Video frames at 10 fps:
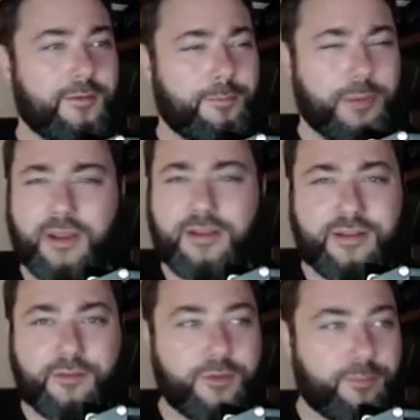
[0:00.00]

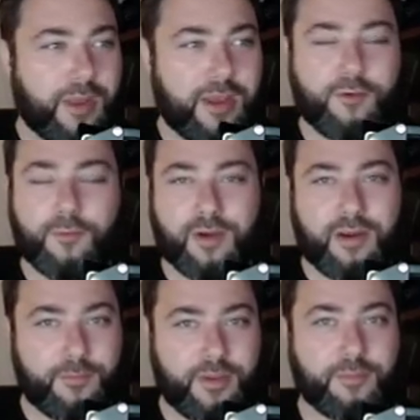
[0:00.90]
Blighted with black or
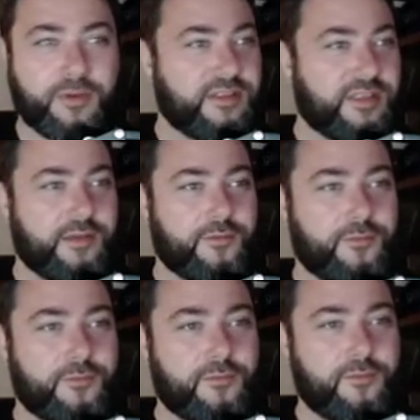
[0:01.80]
brown people, is
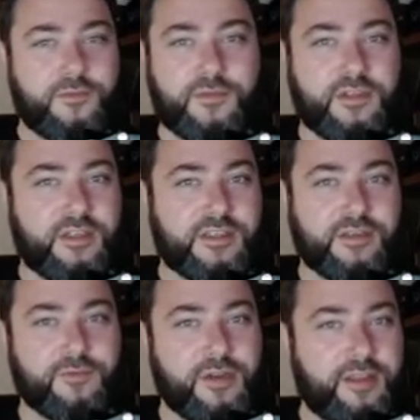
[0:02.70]

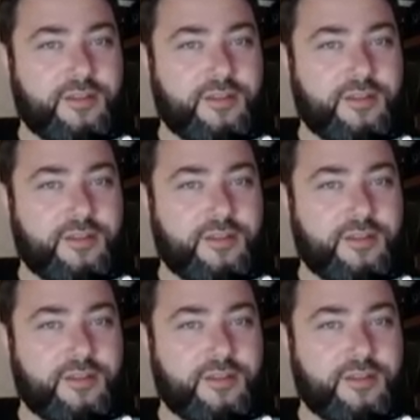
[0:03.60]
that really